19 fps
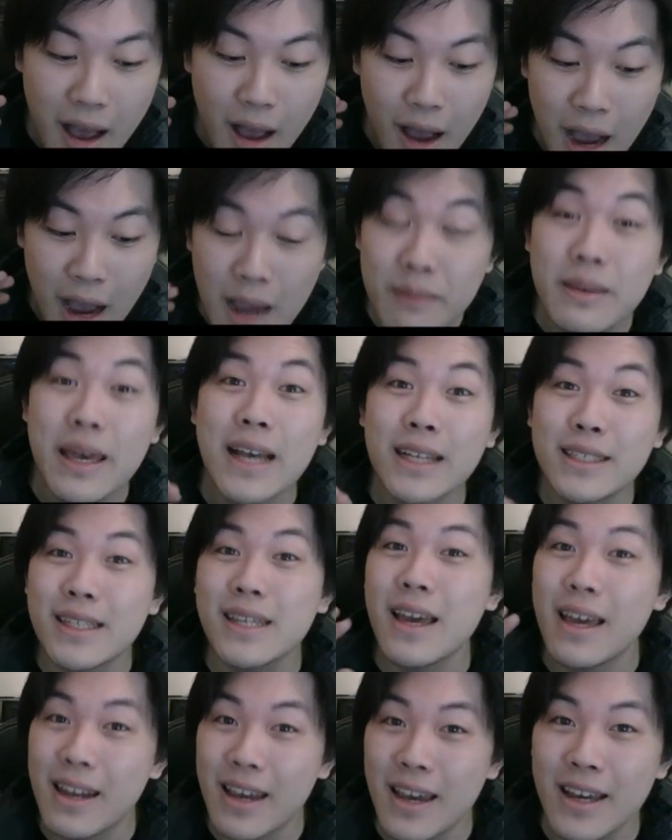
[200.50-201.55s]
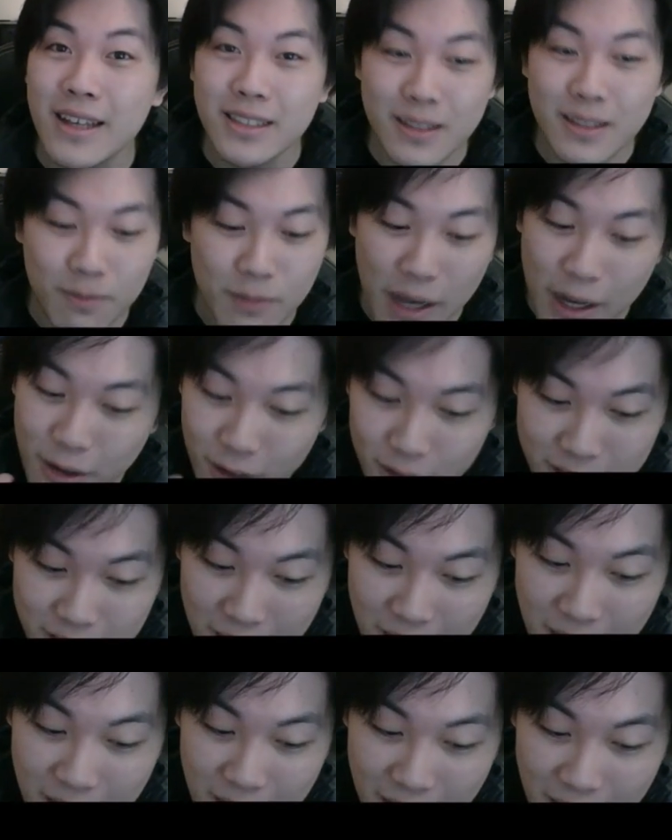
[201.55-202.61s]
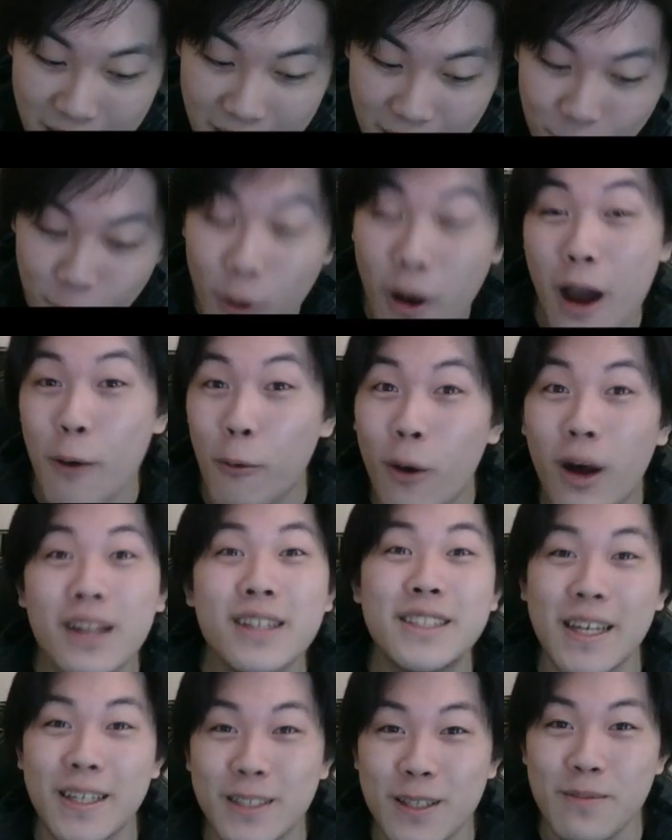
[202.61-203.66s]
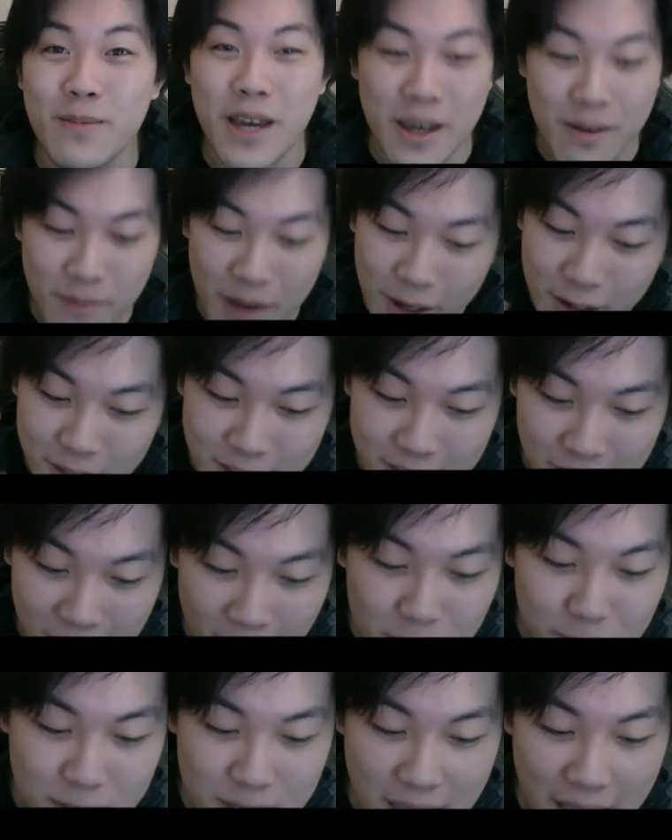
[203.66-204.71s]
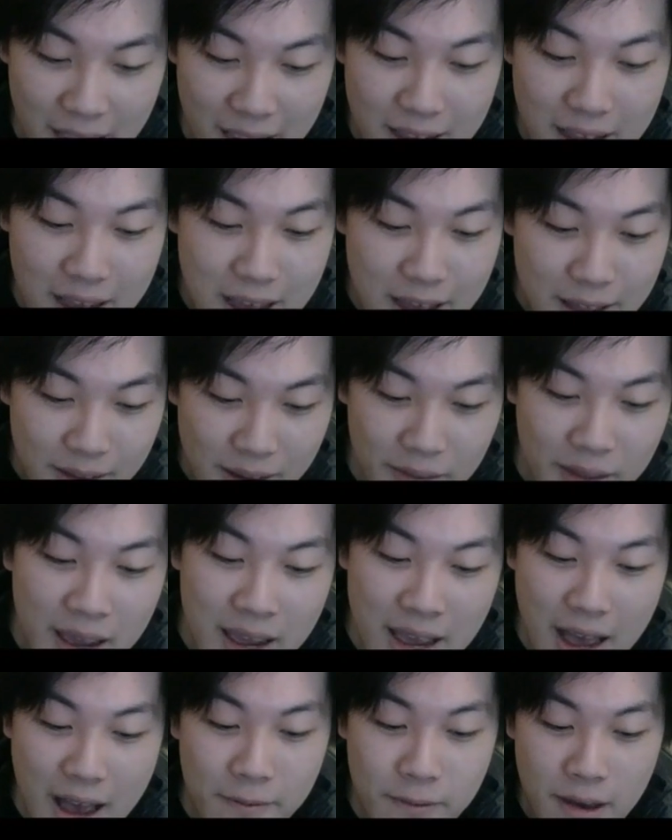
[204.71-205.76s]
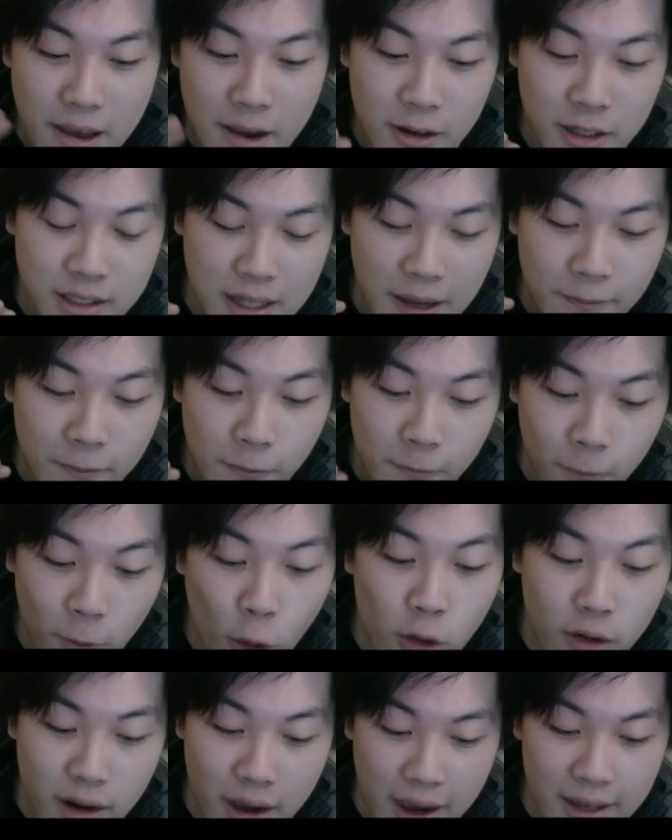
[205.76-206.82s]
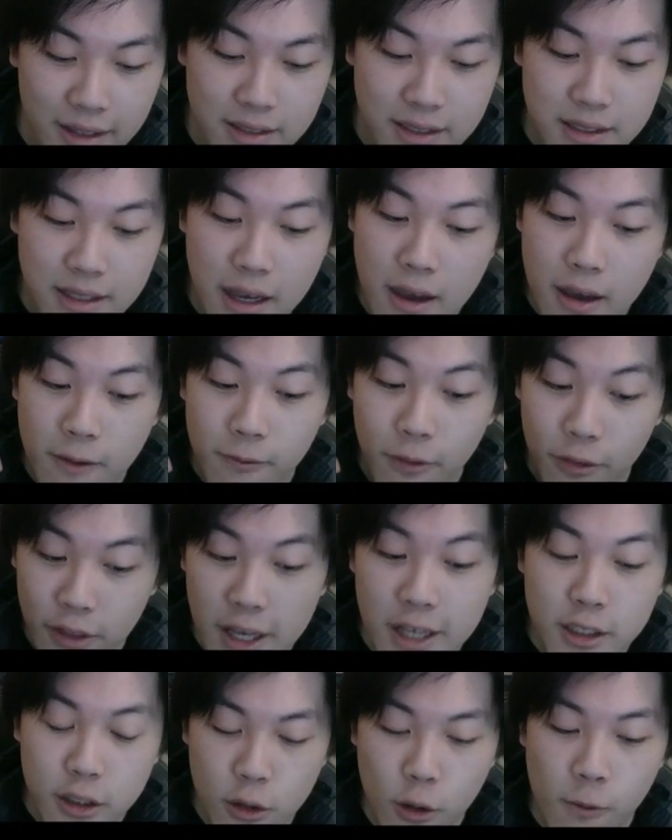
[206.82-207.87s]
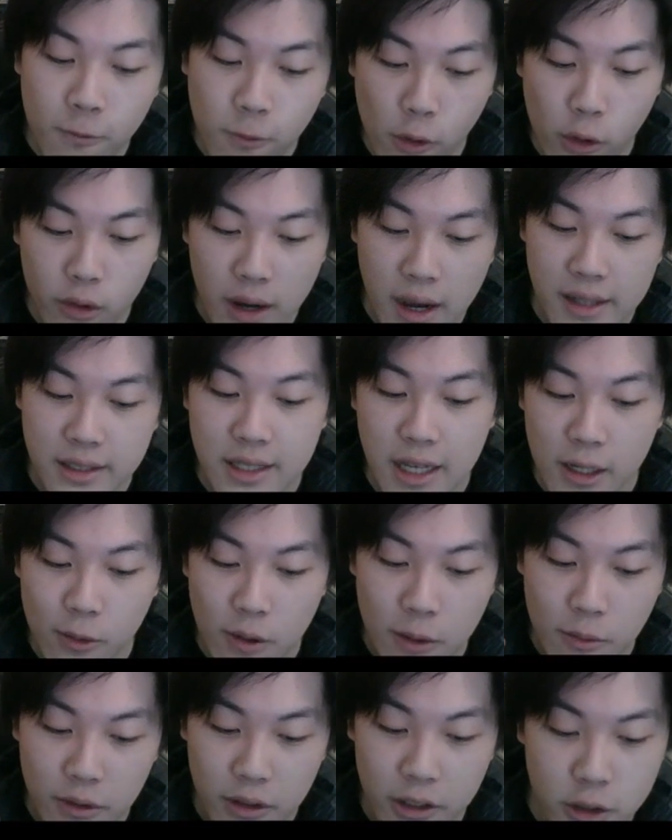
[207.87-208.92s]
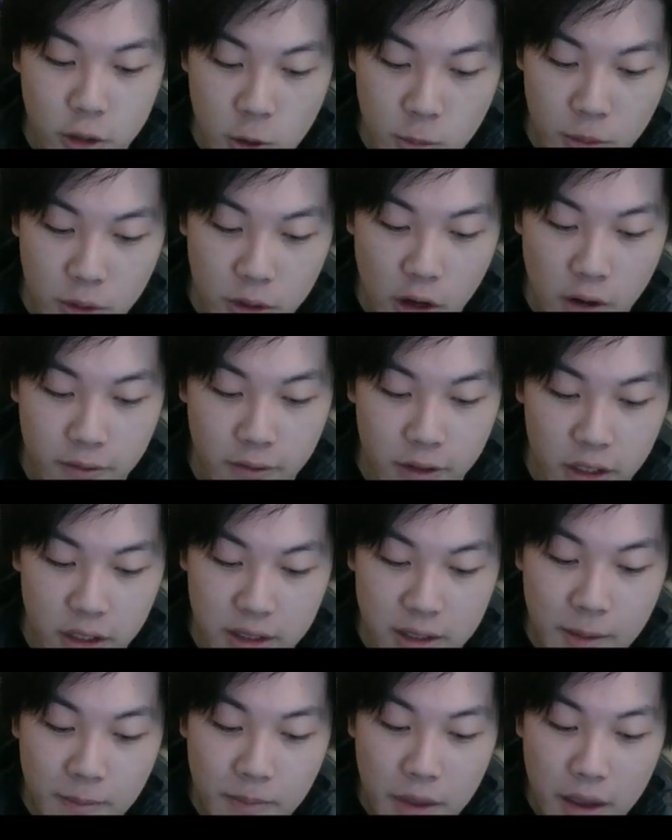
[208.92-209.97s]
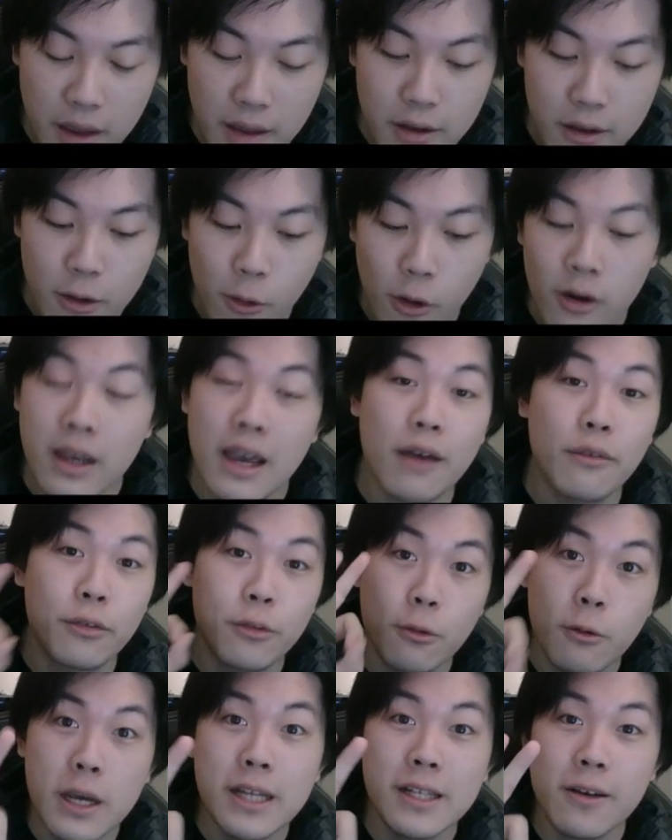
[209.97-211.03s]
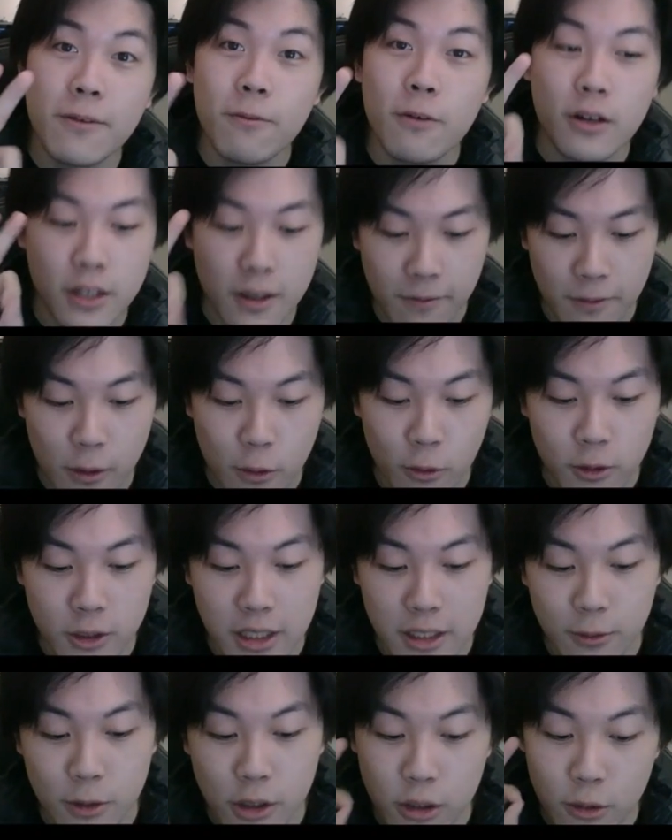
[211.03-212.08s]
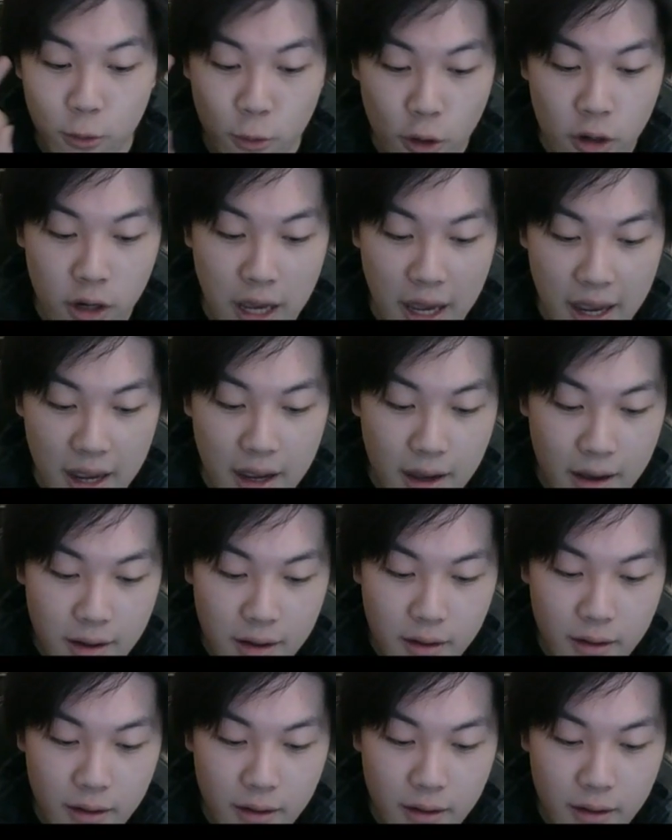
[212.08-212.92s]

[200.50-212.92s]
I'm guessing it is, because, well, I want it to be, because the update that they have here is that for Fortnights, for these 2 Fortnights anyway with the Supernovas, you only have 3 different difficulties, which is Rookie,